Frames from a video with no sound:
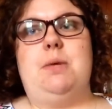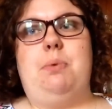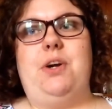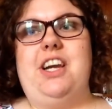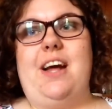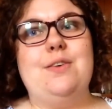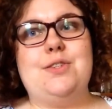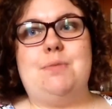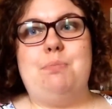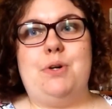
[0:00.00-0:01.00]
I pointed out
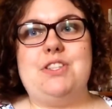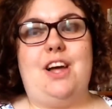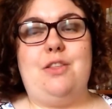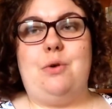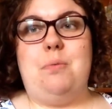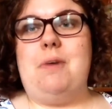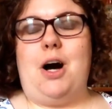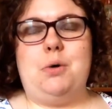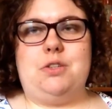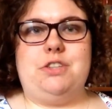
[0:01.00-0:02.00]
some books that I thought
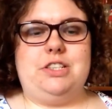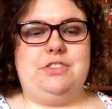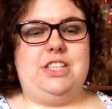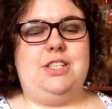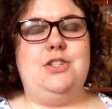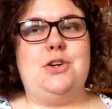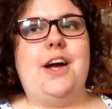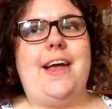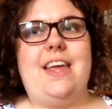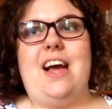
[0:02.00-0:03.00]
Marc would really, really enjoy,
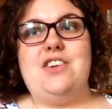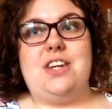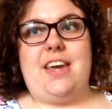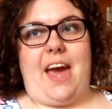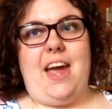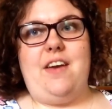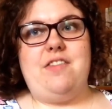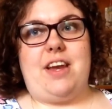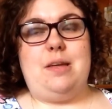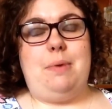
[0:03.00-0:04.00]
and he actually caved
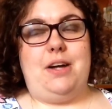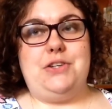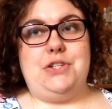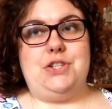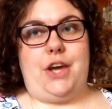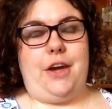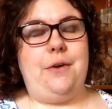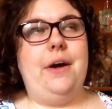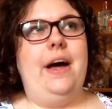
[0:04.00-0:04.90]
and he purchased two.